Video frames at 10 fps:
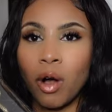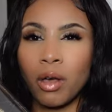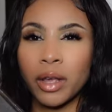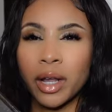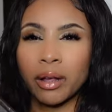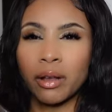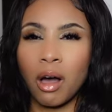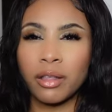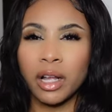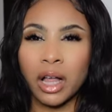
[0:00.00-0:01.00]
all the
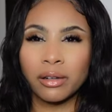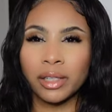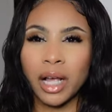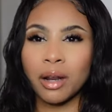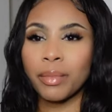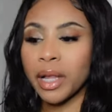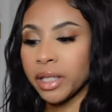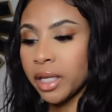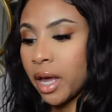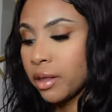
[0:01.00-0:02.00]
all the colors kind of
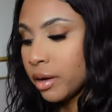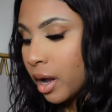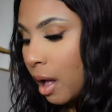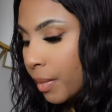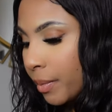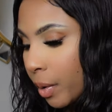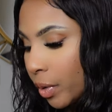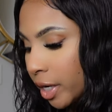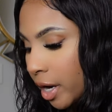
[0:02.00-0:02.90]
blend together and complement one